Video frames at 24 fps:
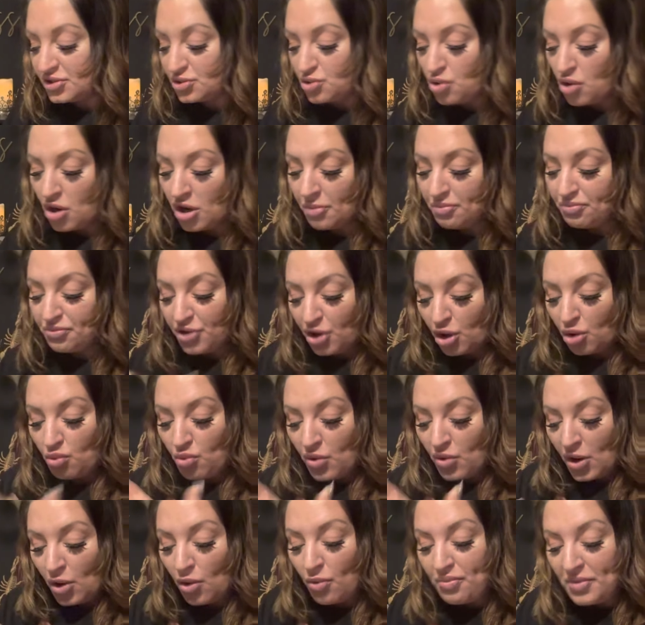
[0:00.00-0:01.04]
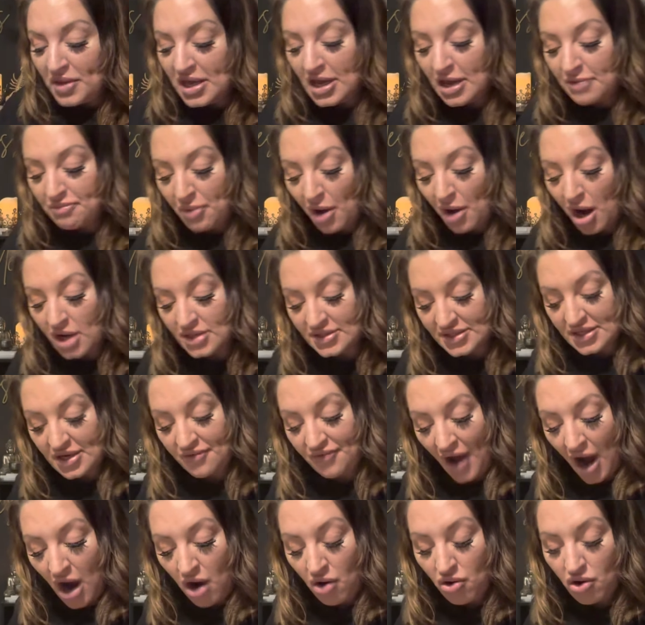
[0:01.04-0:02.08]
Scorp, there will be a positive
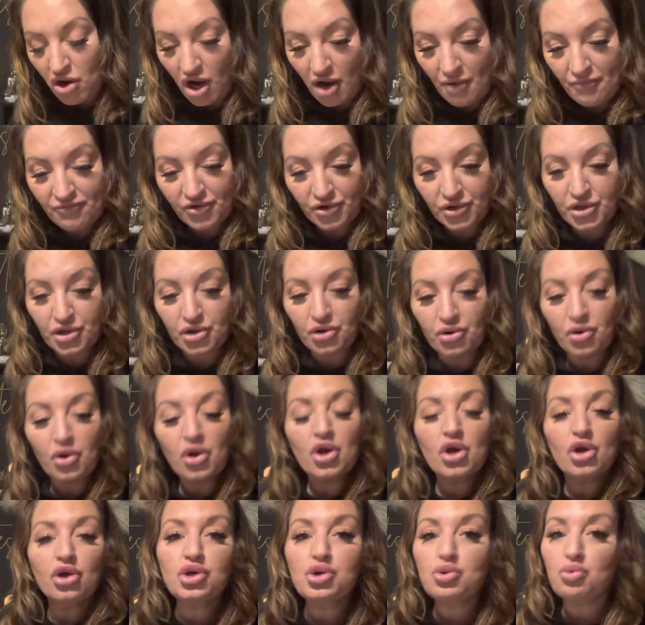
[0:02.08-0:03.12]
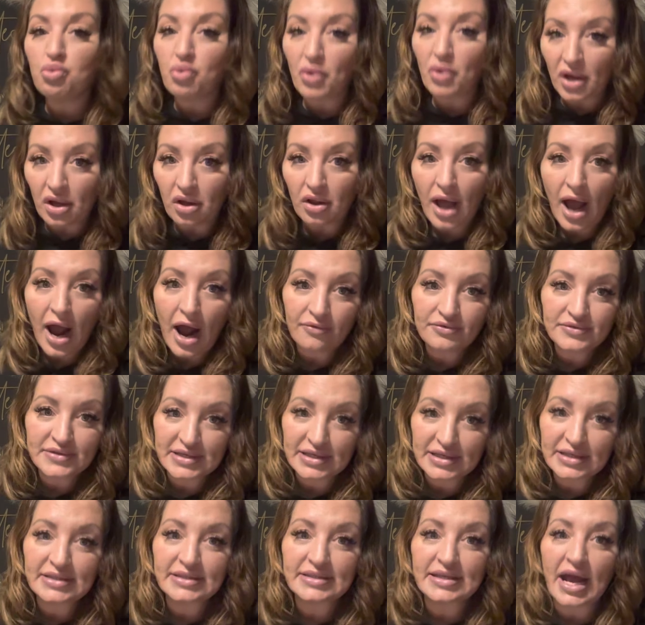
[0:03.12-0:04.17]
outcome for you. You will have
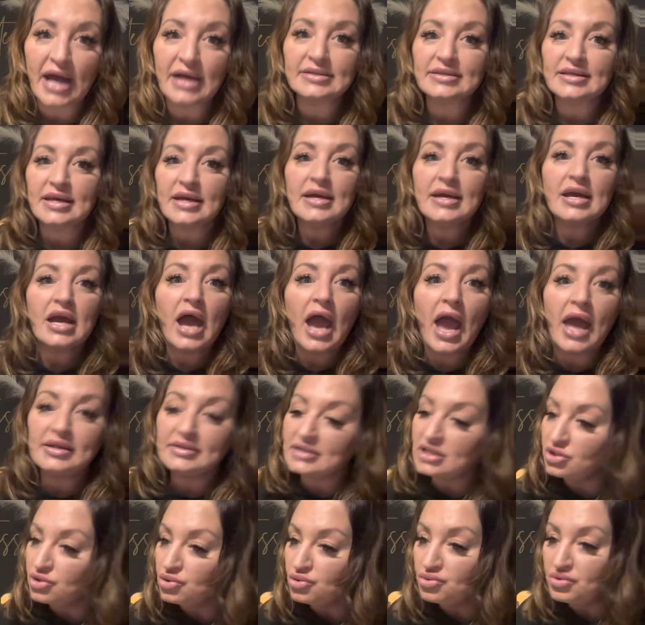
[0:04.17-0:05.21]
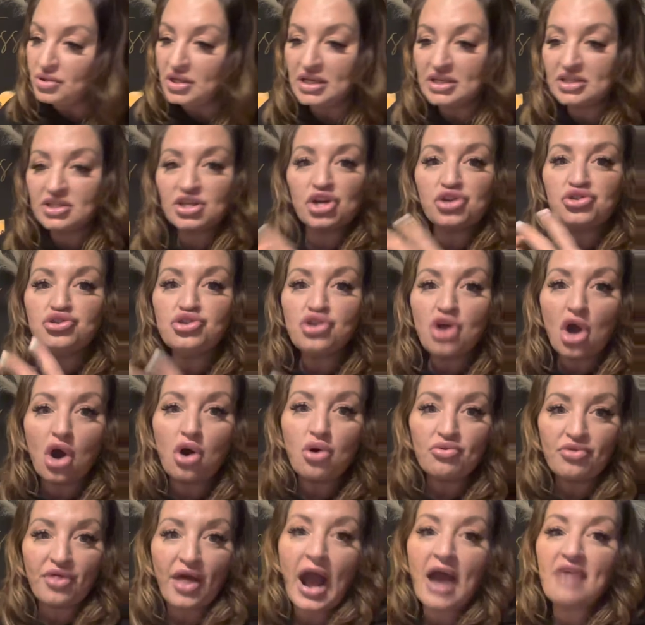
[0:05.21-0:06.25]
success and you need to
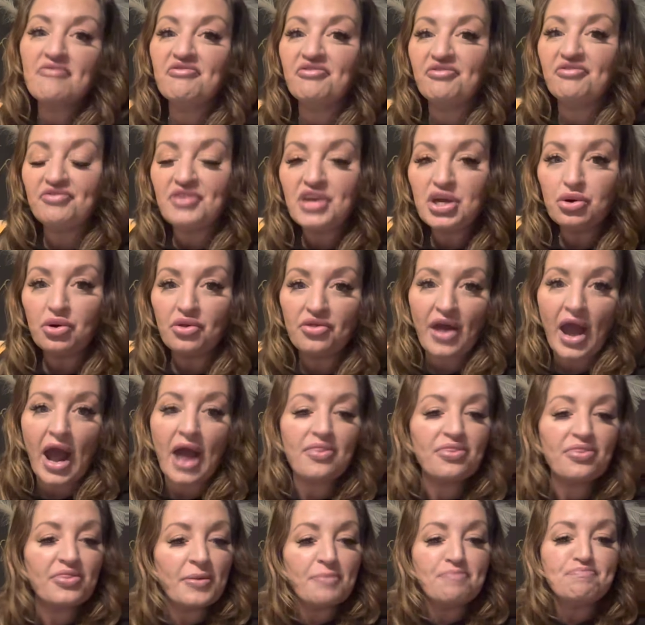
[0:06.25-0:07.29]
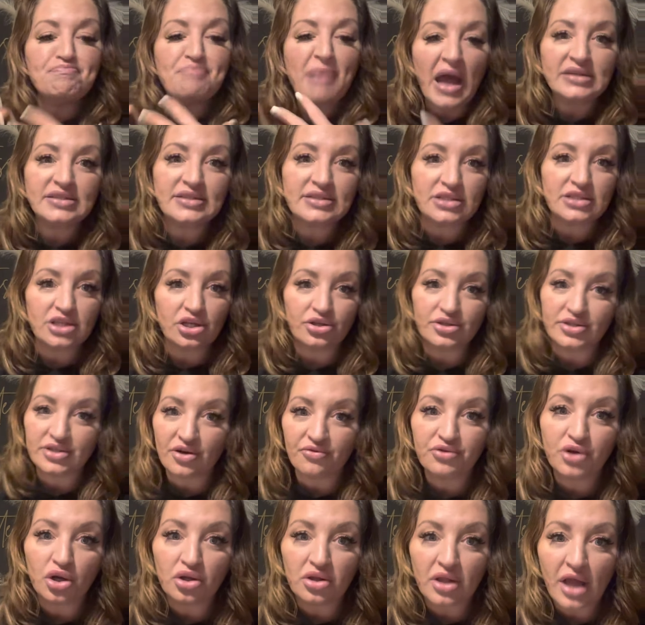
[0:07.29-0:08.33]
know that, feel that. The best years
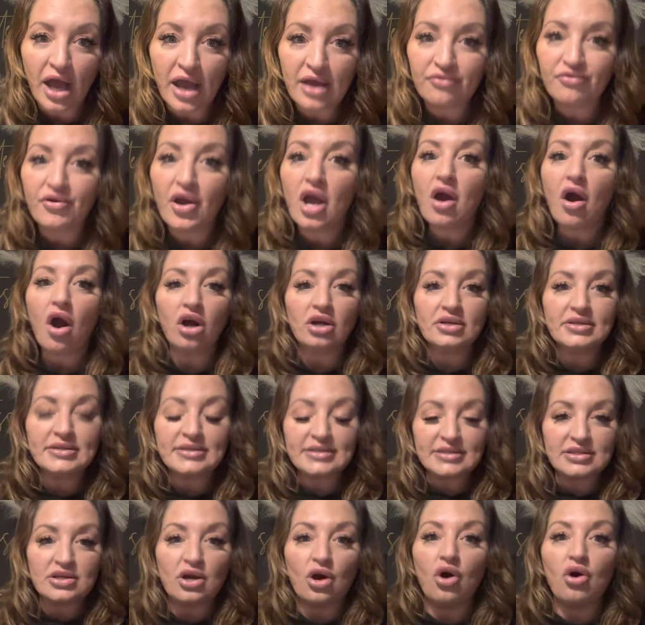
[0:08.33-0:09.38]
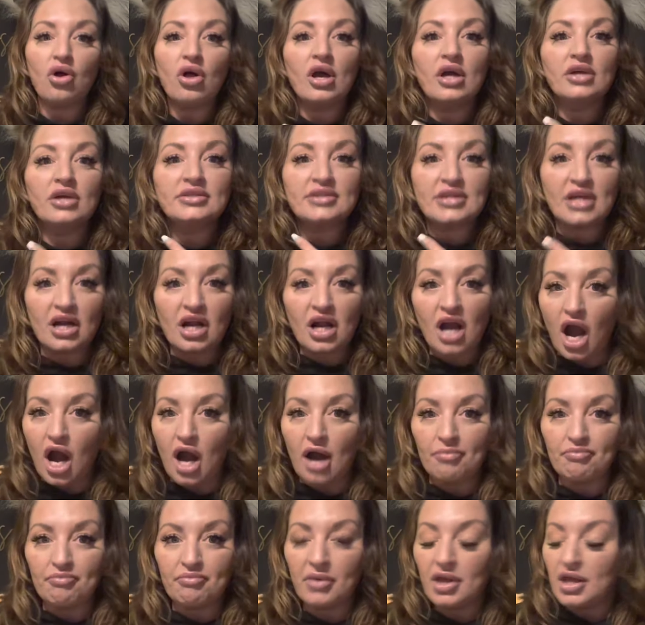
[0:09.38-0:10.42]
of your life are still to
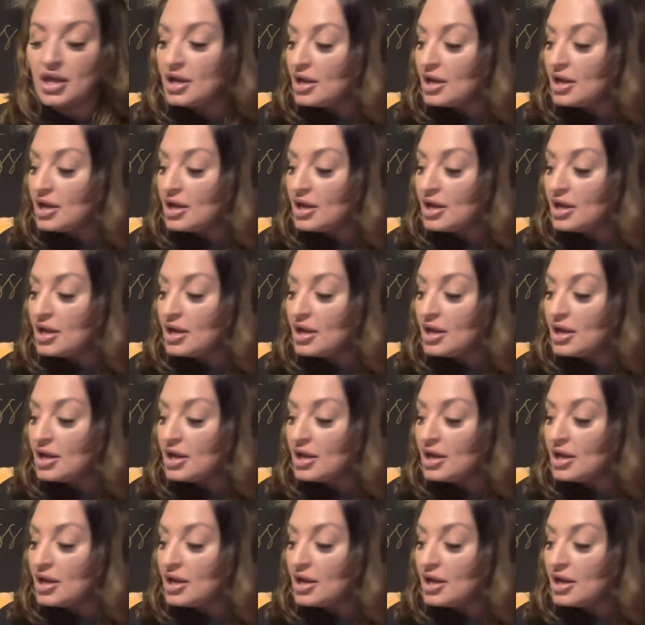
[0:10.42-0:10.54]
come